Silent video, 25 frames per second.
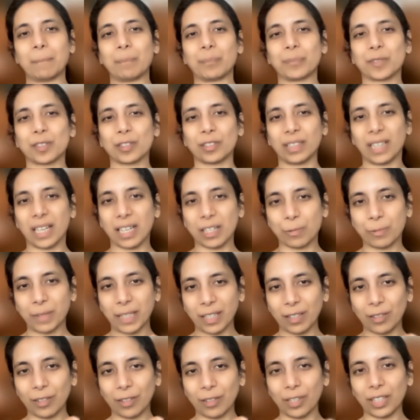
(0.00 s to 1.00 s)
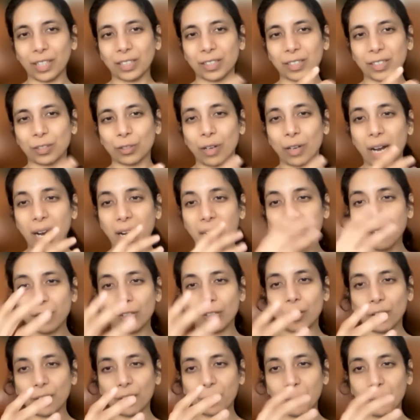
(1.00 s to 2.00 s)
So that we're going to higher
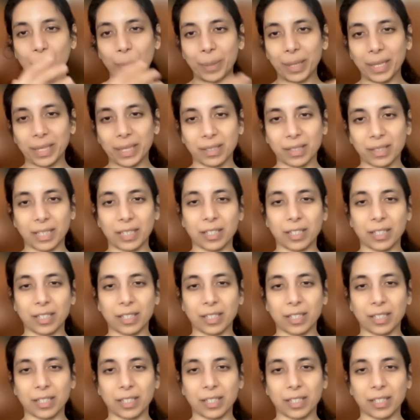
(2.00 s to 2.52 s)
order moments,